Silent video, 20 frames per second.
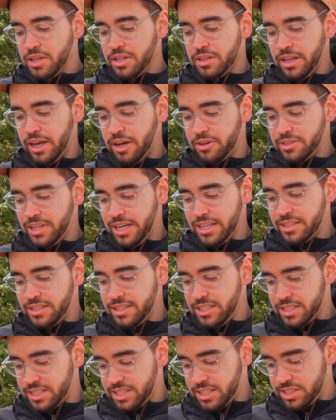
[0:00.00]
Now that
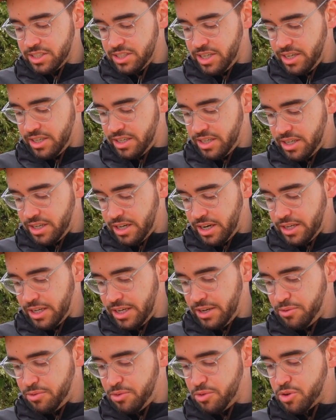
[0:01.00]
this is done,
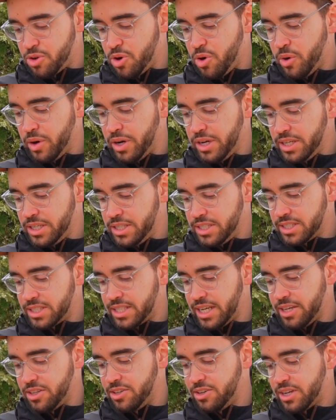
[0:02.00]
if you go
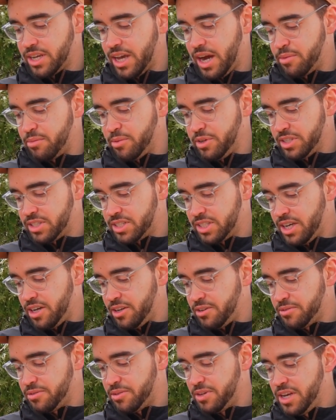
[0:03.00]
inside the camera
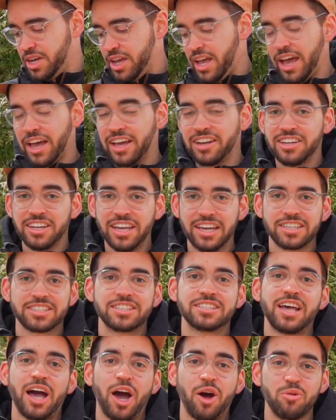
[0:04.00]
itself, and
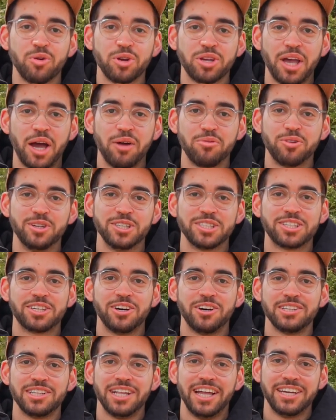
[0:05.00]
yes, our camera is
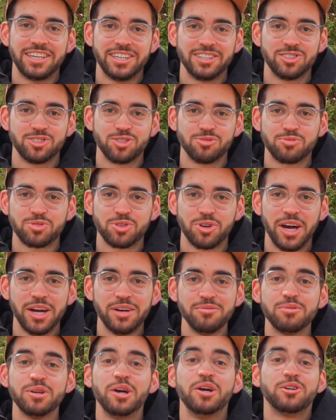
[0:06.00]
called Like and
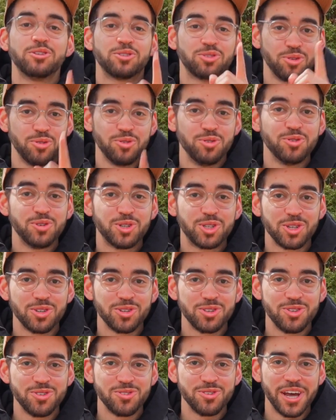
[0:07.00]
Subscribe, so you
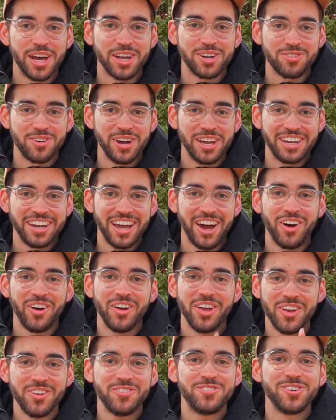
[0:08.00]
should do that right now
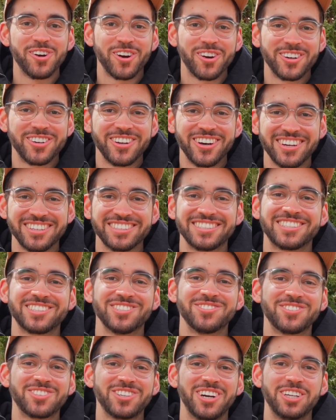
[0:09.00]
if you are not
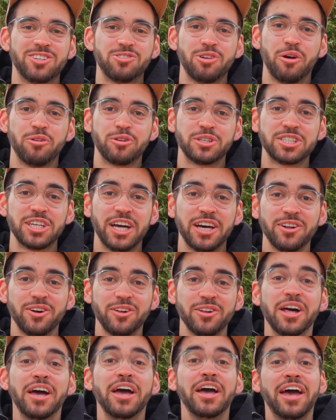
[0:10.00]
subscribed to our
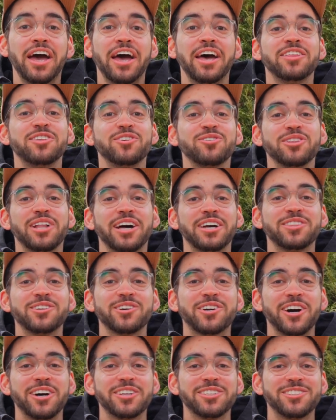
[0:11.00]
channel and you like the
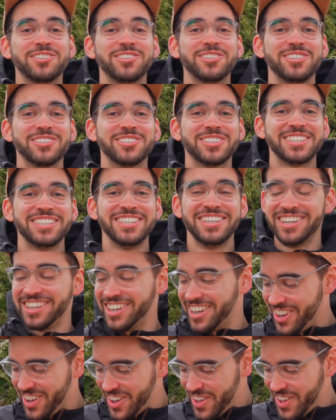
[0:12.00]
content you're seeing.